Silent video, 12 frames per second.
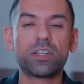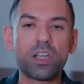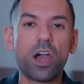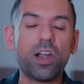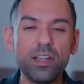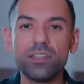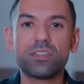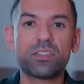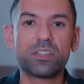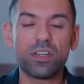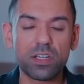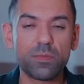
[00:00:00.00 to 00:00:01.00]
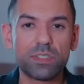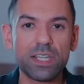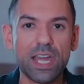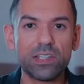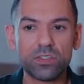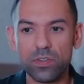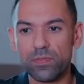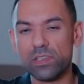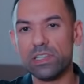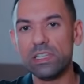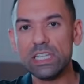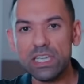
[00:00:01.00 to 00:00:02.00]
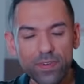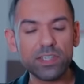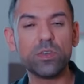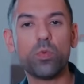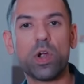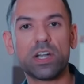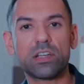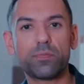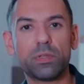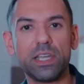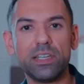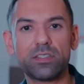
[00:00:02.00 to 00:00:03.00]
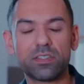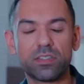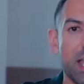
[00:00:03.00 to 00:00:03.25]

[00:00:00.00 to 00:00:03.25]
current circumstances of leaving the workplace